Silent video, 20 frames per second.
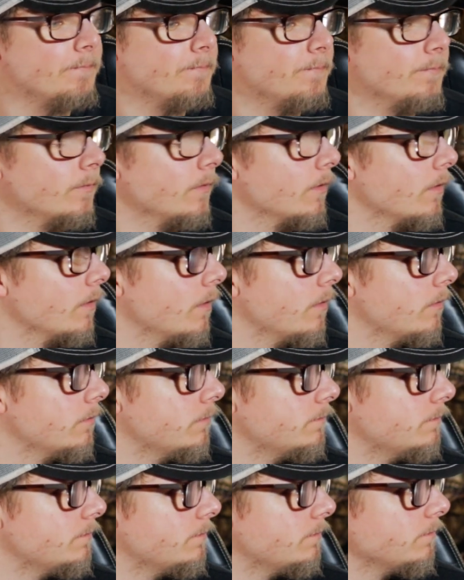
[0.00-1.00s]

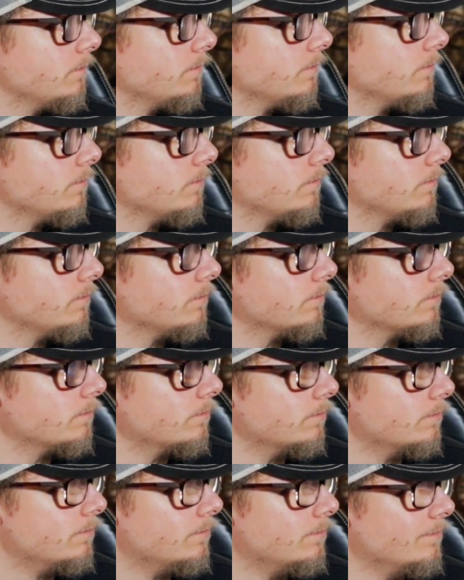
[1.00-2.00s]

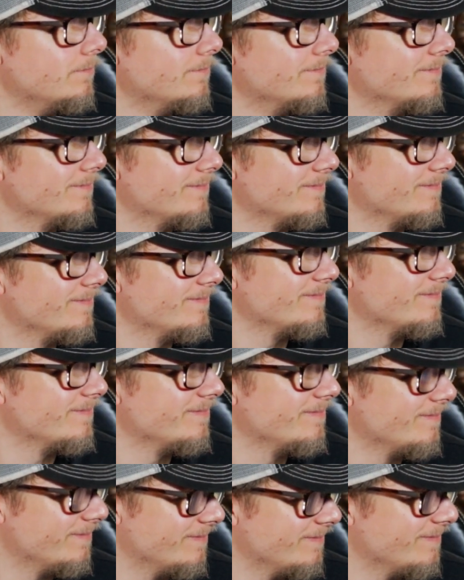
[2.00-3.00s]

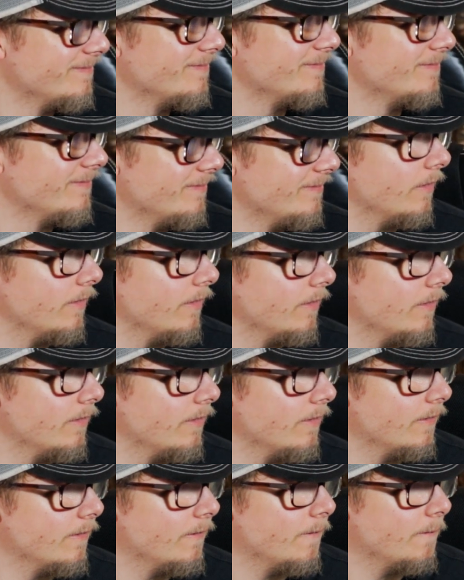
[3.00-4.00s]

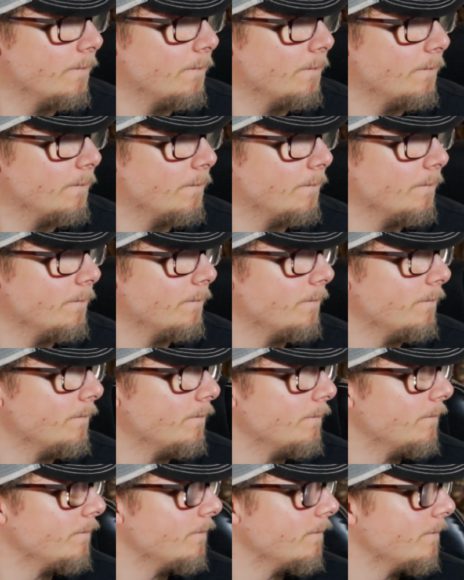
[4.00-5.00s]

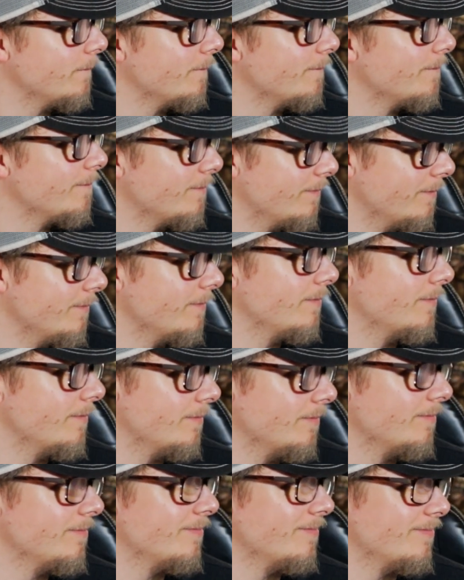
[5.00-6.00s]

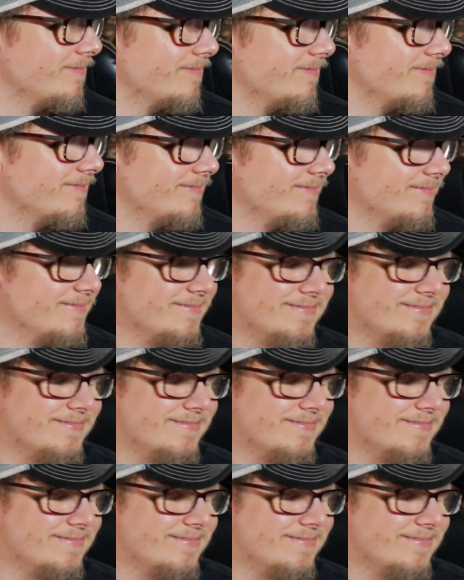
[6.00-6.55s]
No words are spoken by the person on screen.